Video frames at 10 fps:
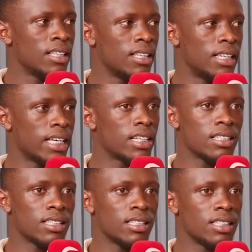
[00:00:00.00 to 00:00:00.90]
Like
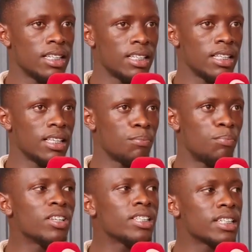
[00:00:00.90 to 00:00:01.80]

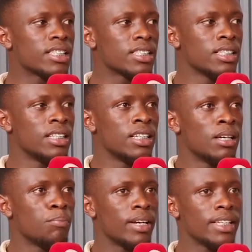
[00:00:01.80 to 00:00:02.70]
politics,
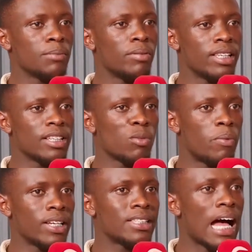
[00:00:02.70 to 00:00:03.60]
partisan politics
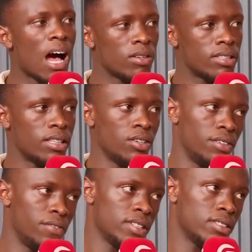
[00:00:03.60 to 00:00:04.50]
operates outside the
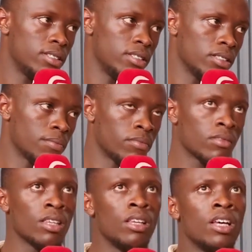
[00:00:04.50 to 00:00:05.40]
university.
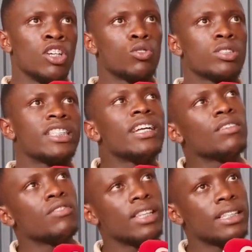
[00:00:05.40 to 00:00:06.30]
So
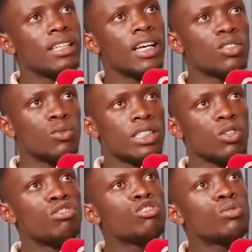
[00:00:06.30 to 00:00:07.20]
standing in that election was
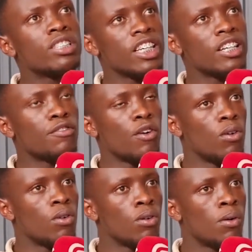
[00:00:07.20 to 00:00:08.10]
only to seek for
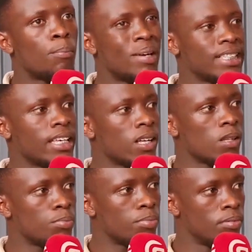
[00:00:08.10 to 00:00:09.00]
party
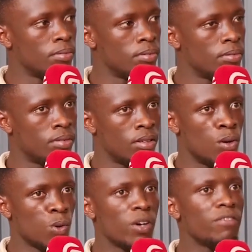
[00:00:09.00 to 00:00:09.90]
help.
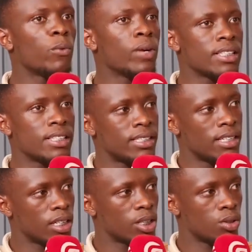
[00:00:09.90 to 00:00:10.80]
Whoever wins that
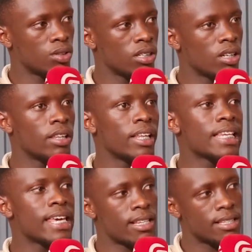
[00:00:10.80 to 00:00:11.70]
election then
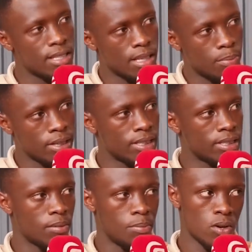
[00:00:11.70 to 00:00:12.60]
gets the party
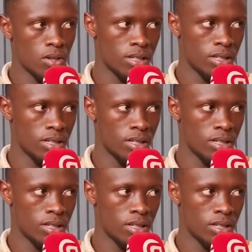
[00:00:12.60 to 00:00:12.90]
support.